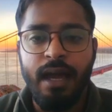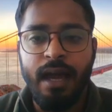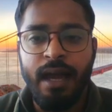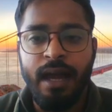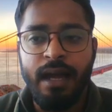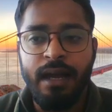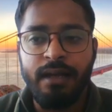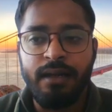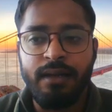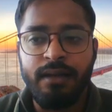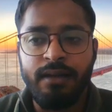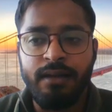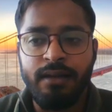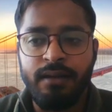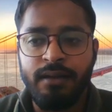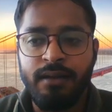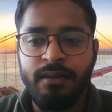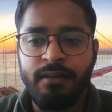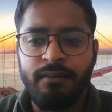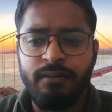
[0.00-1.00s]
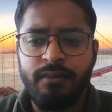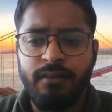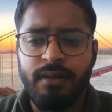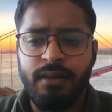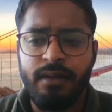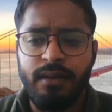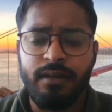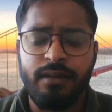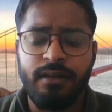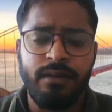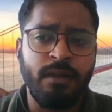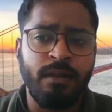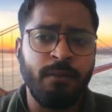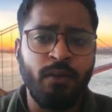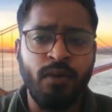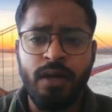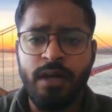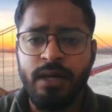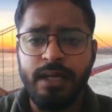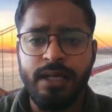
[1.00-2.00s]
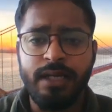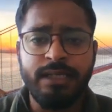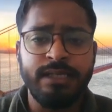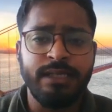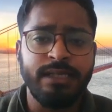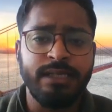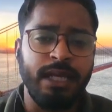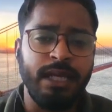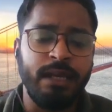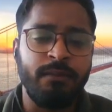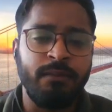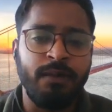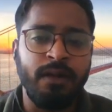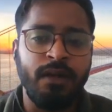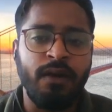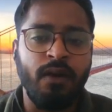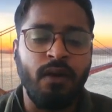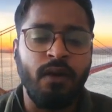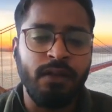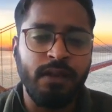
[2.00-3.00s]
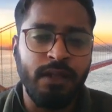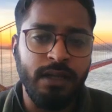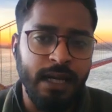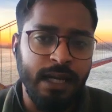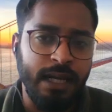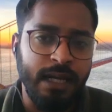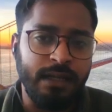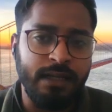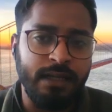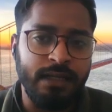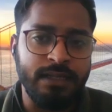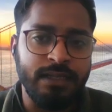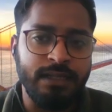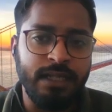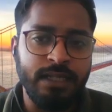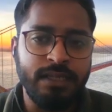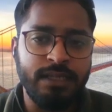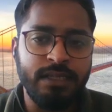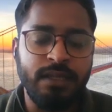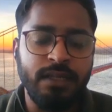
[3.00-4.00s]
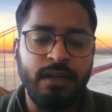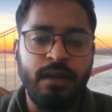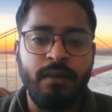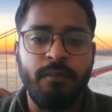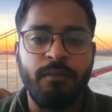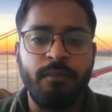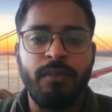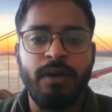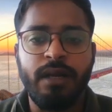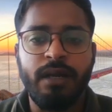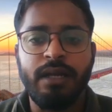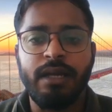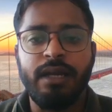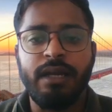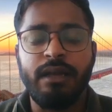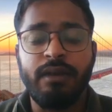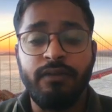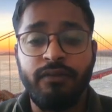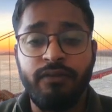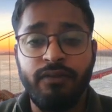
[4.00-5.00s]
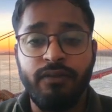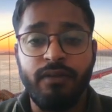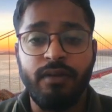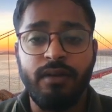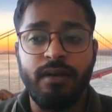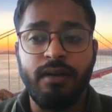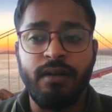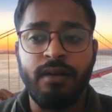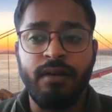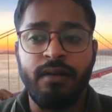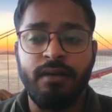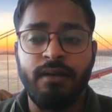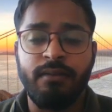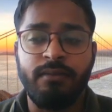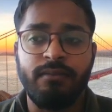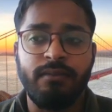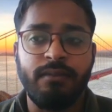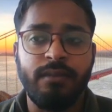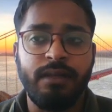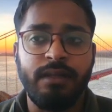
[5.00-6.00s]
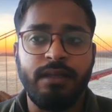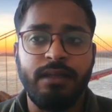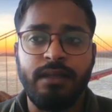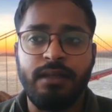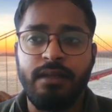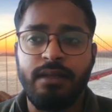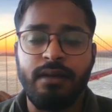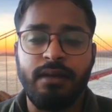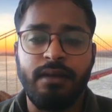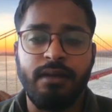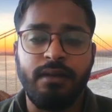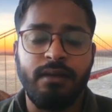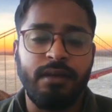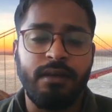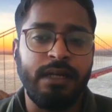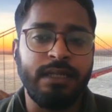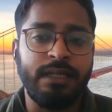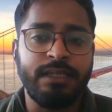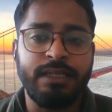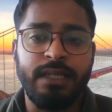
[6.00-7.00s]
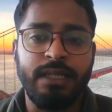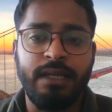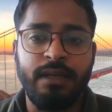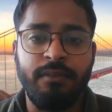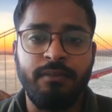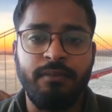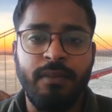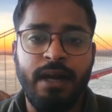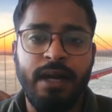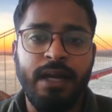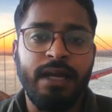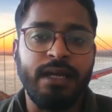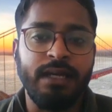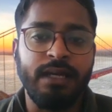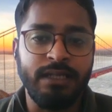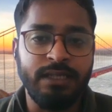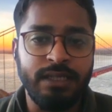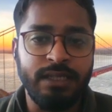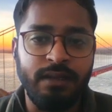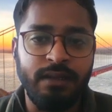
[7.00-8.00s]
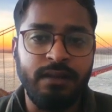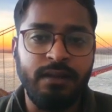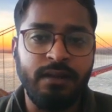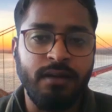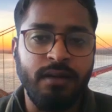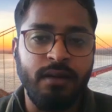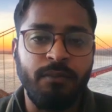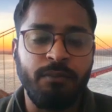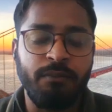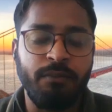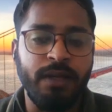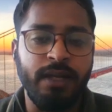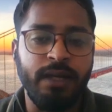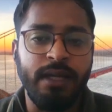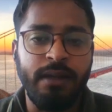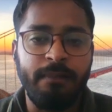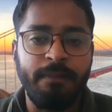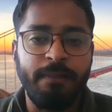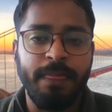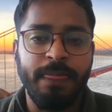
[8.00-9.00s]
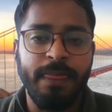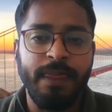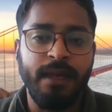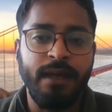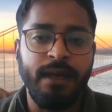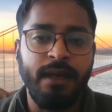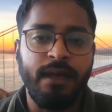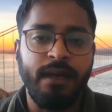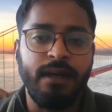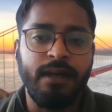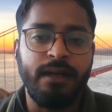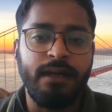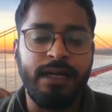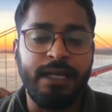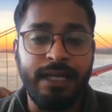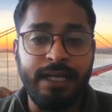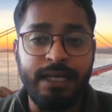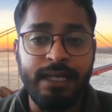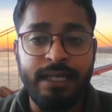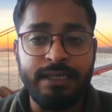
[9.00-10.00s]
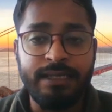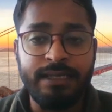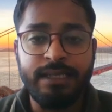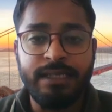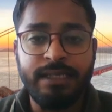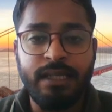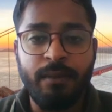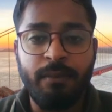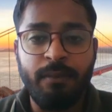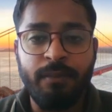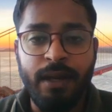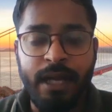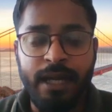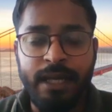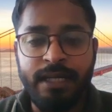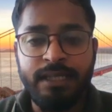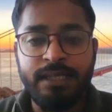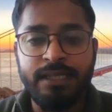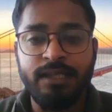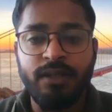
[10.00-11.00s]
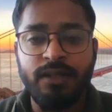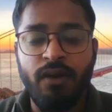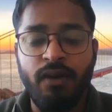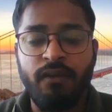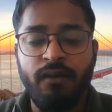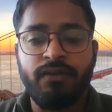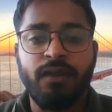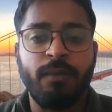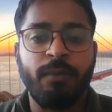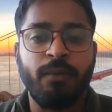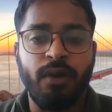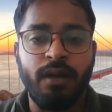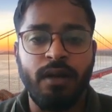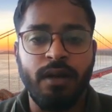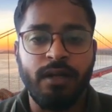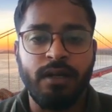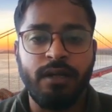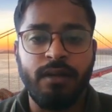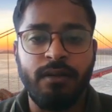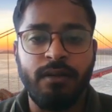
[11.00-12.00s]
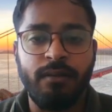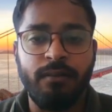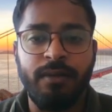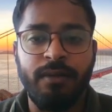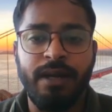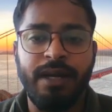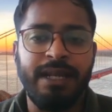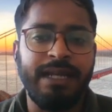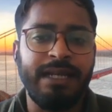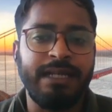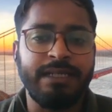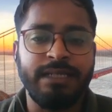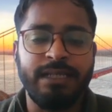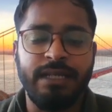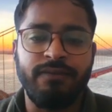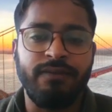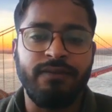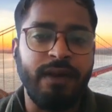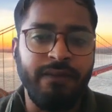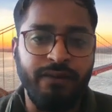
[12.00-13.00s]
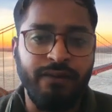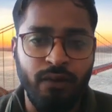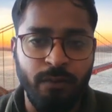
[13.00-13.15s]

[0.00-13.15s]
and the product is same in all the characteristics. But if let's say my concerned company decreases the price of the product by, let's say, 5